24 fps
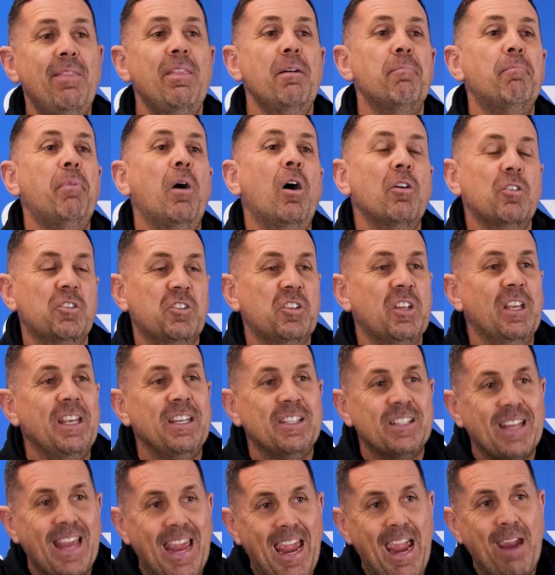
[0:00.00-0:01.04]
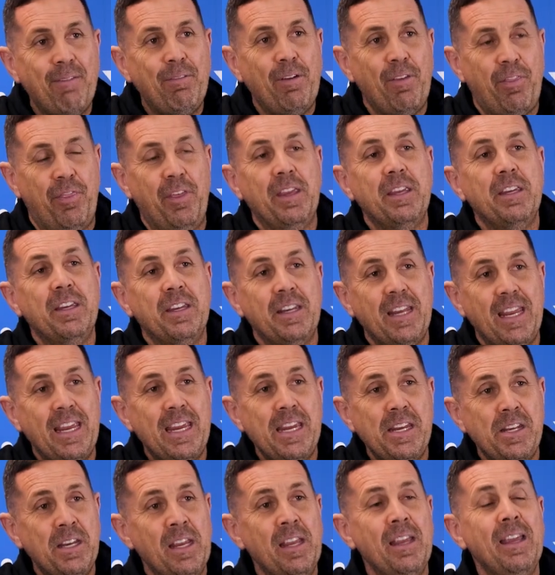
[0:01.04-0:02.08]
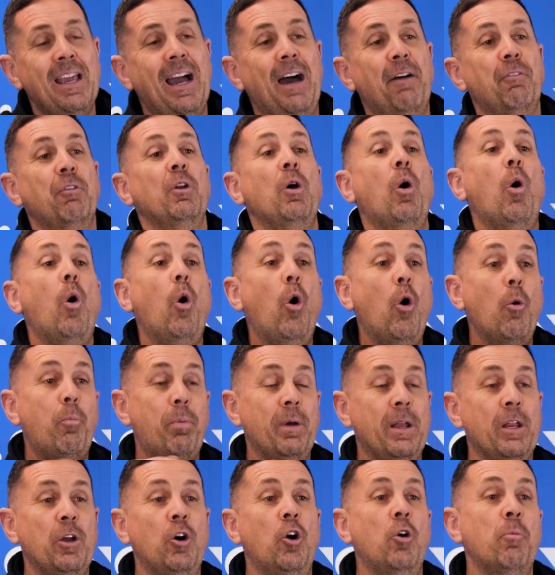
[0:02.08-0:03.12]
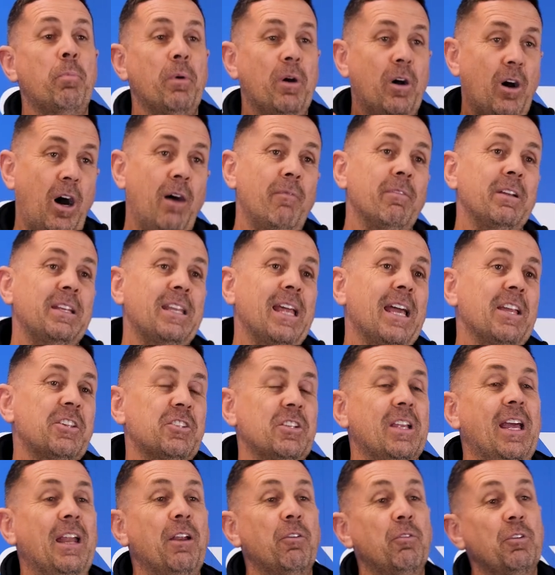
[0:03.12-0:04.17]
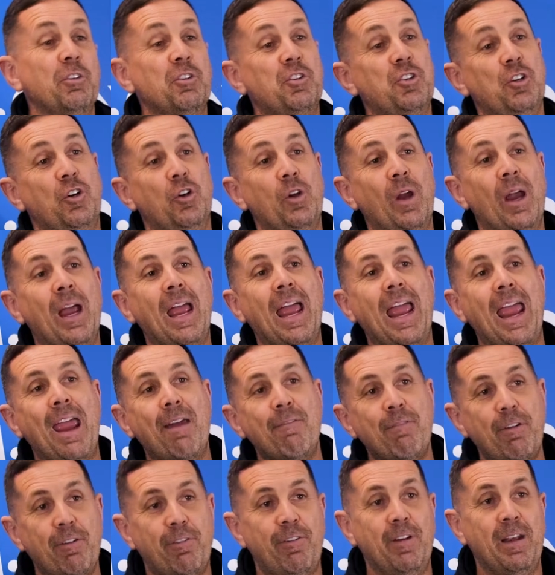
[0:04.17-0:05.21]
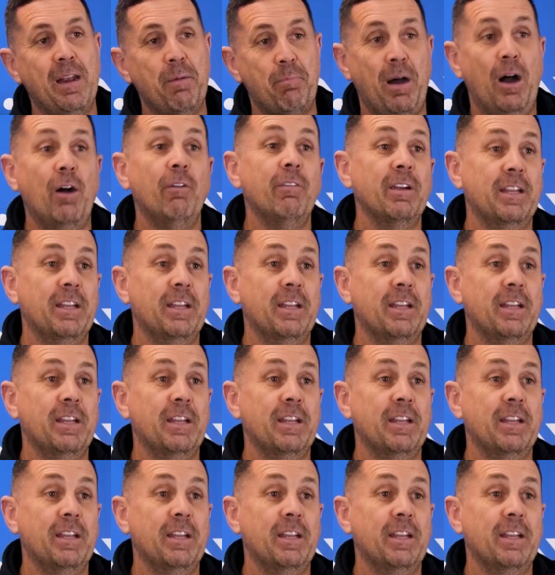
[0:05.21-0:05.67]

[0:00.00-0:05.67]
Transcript: the box is everything you need. I'm going to open it up on my desk and I'm going to show you everything about the